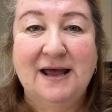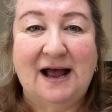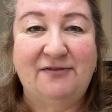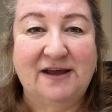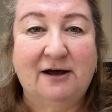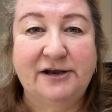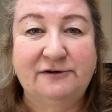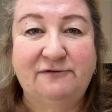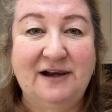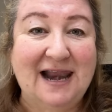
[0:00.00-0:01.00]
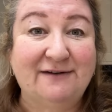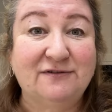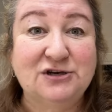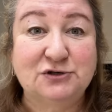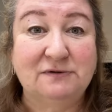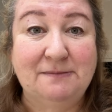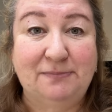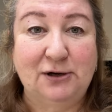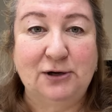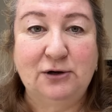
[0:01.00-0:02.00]
and they're kind of lavendery
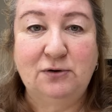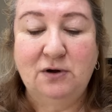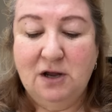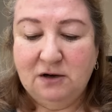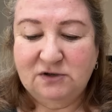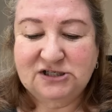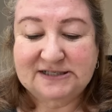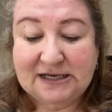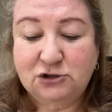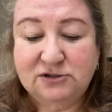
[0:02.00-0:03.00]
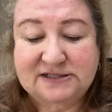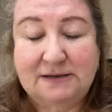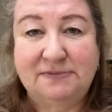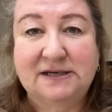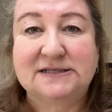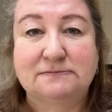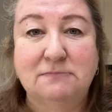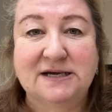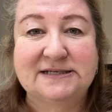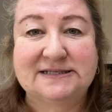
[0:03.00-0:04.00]
blue, which is interesting because
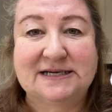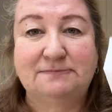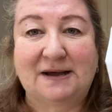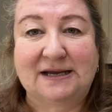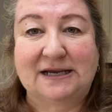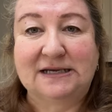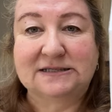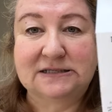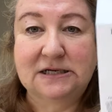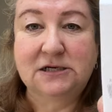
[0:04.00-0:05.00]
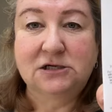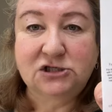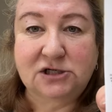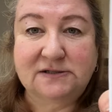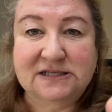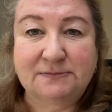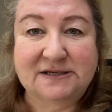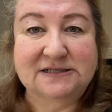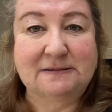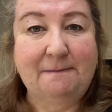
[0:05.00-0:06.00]
my seed packet shows them
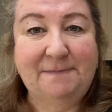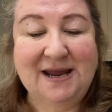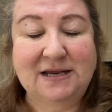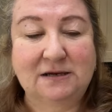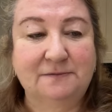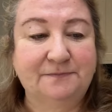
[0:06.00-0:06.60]
as pink.